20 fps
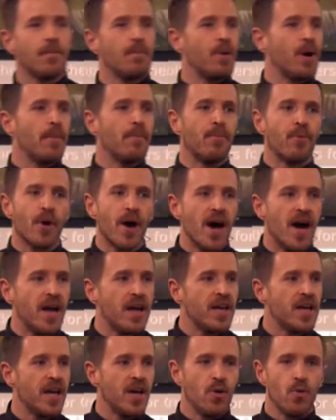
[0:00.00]
but
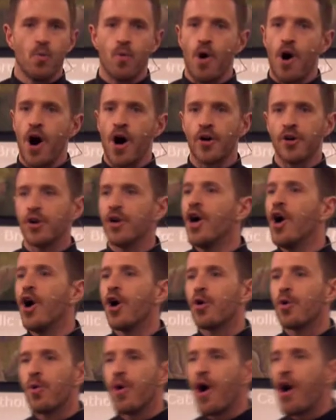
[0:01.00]
bread and water,
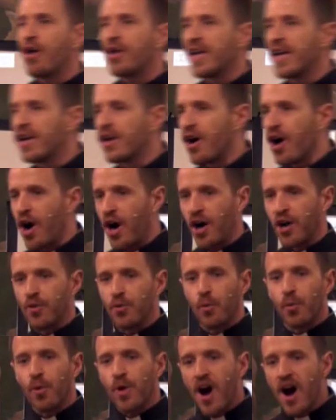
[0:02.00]
crawling
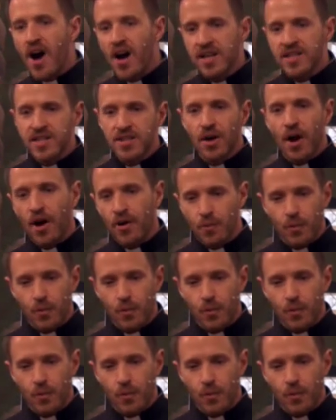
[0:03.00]
on rocks on,